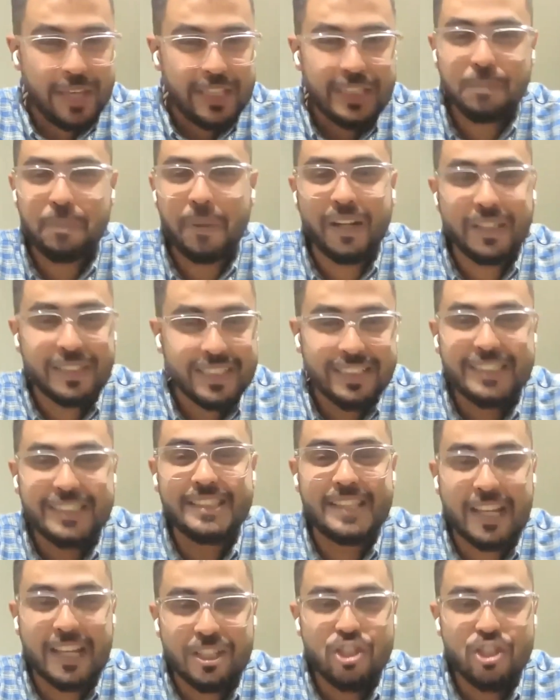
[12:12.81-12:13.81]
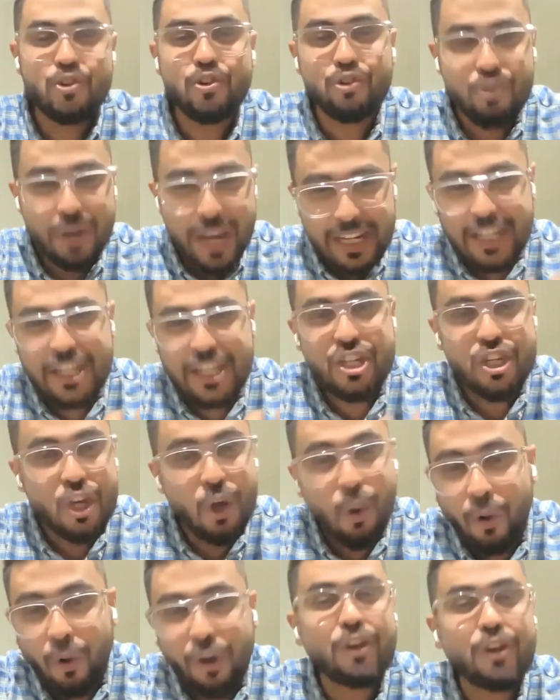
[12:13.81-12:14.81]
best part is that you really
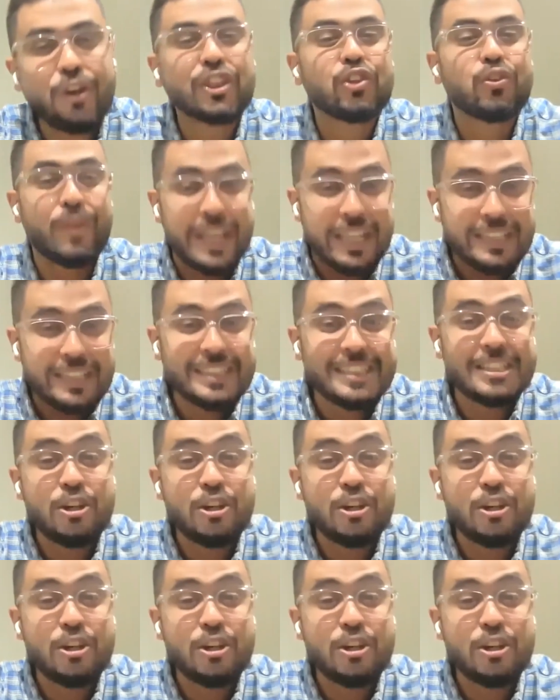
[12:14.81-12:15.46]
know your strengths,